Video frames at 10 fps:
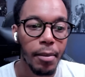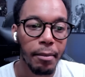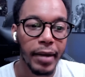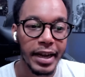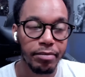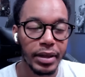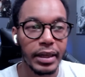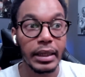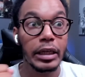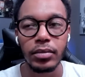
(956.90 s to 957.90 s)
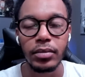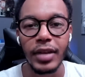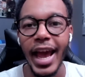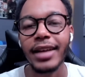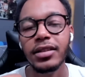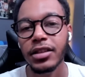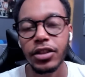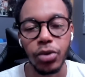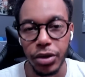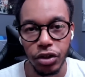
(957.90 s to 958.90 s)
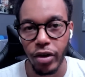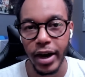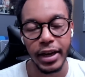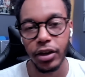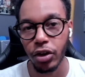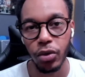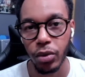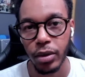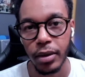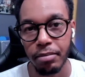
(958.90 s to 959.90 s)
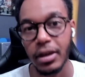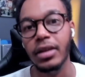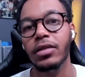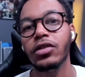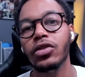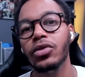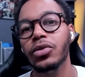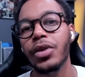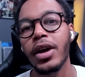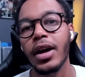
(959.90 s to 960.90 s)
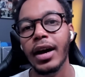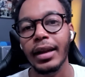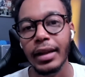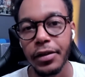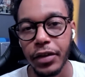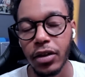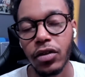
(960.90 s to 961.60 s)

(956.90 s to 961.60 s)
might be a little hesitant towards trying a new means to uh, living.